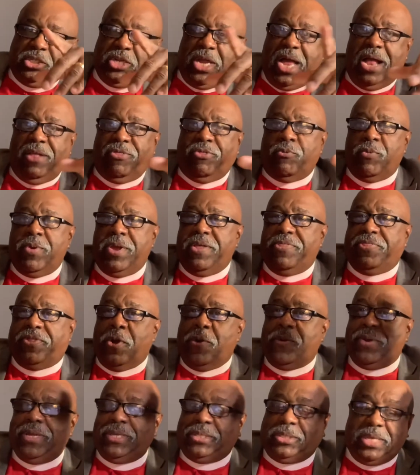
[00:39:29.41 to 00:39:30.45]
John 3 and
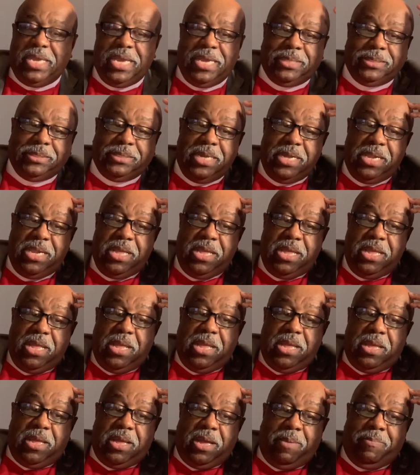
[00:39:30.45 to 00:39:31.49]
36,
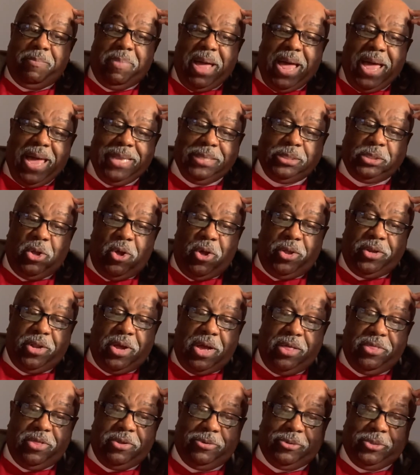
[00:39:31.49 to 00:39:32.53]
abides on
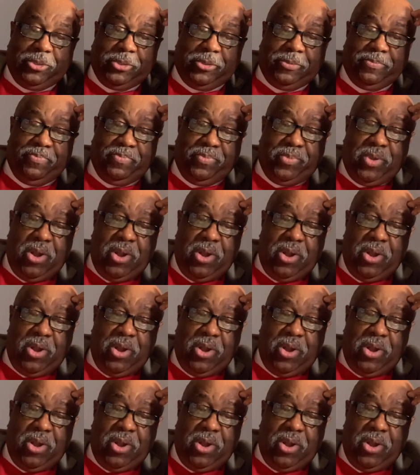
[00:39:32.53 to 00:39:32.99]
others.